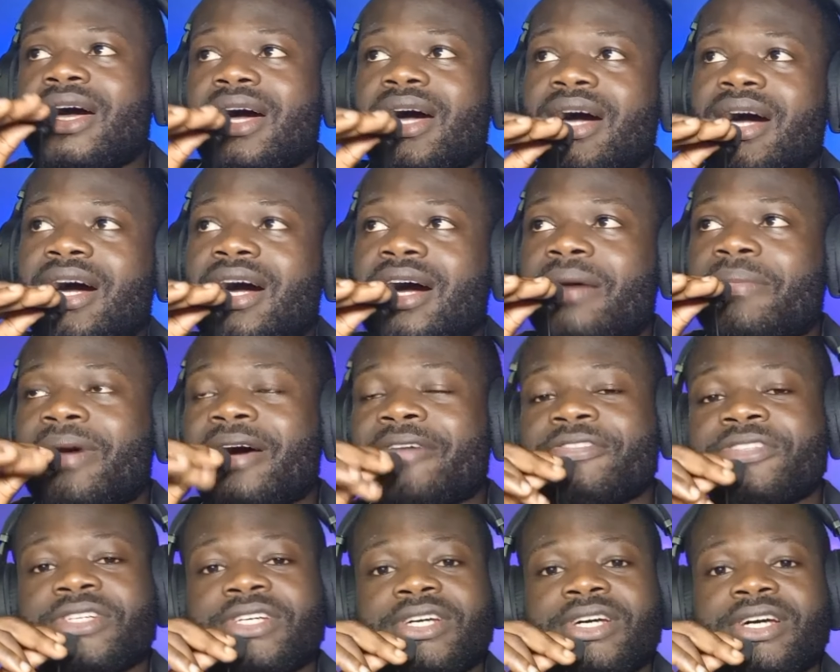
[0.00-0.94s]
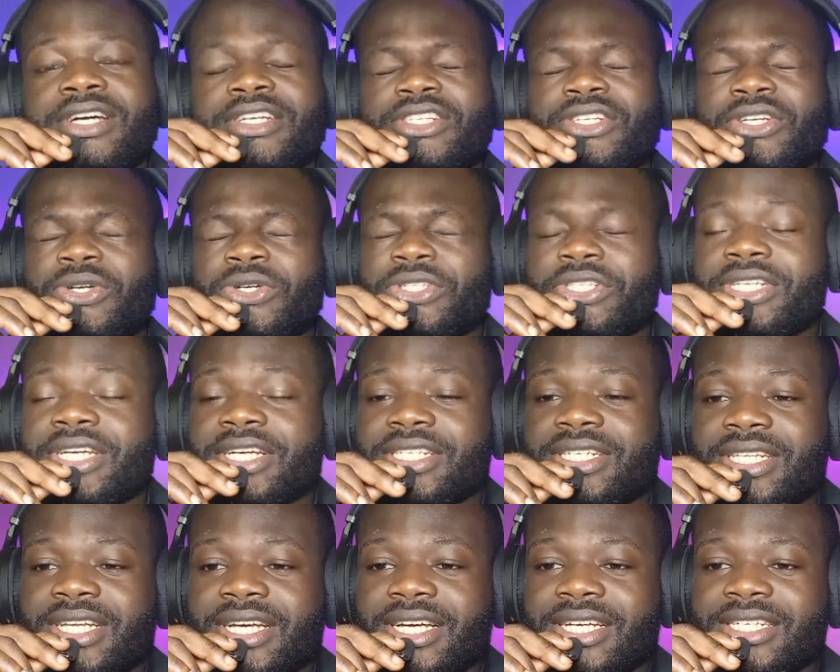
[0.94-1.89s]
after, you know,
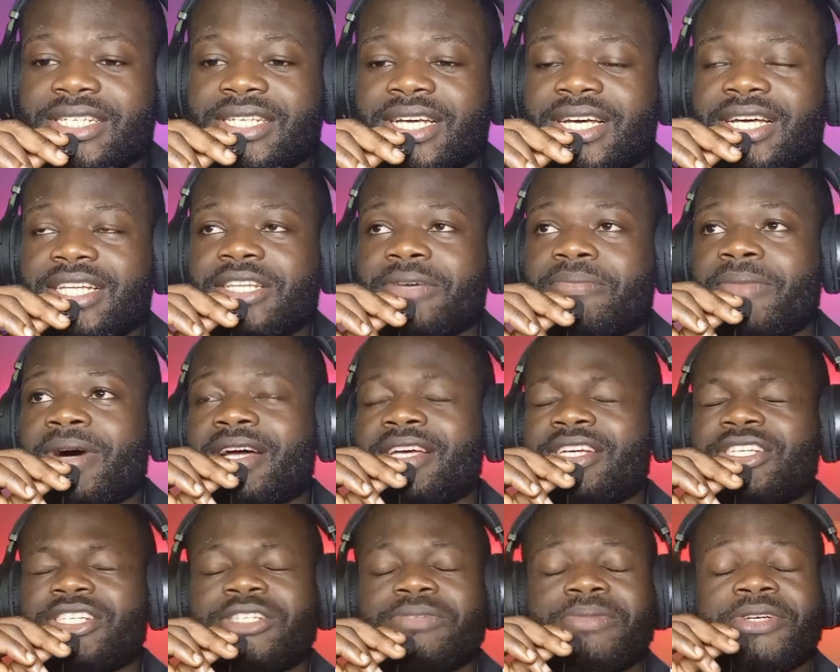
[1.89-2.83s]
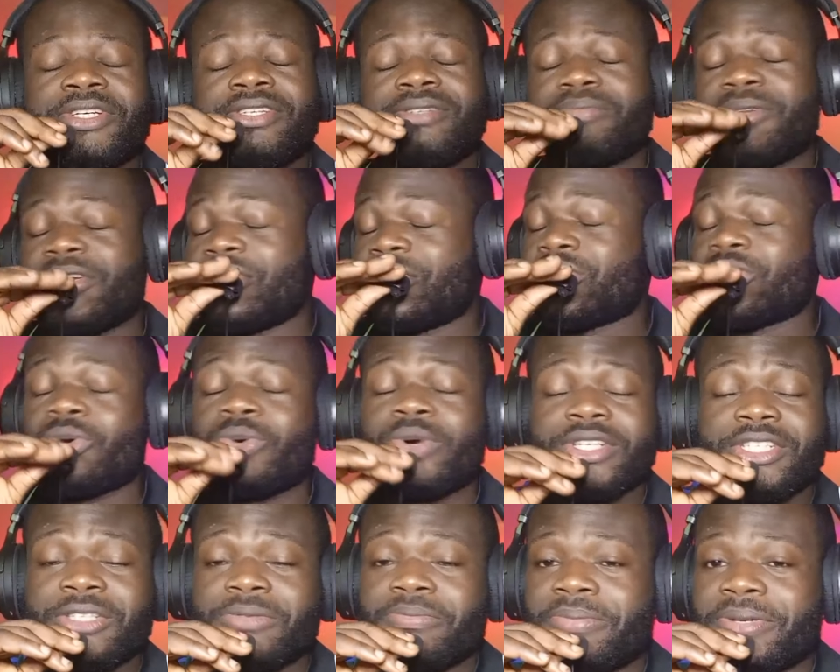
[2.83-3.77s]
Chester's demise. May so
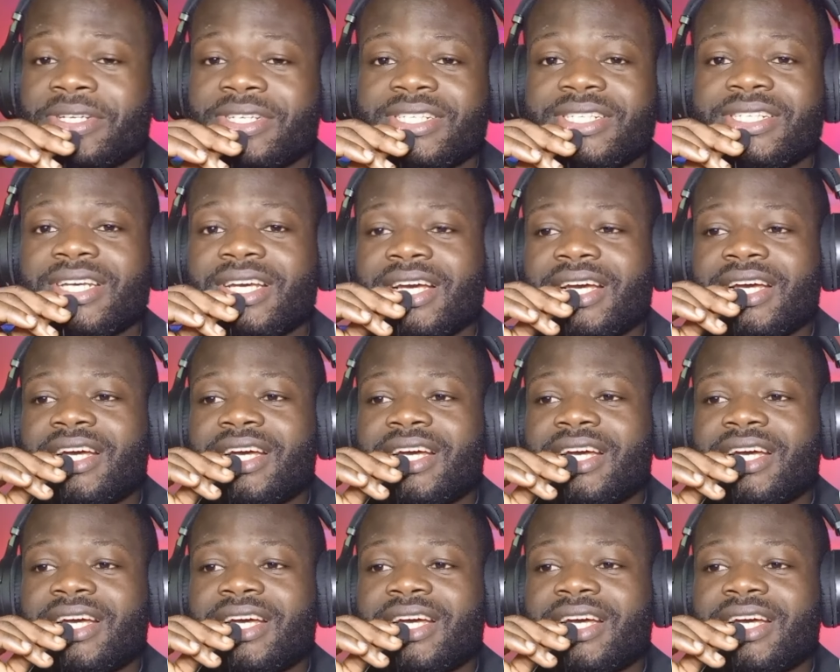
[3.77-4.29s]
rest in peace.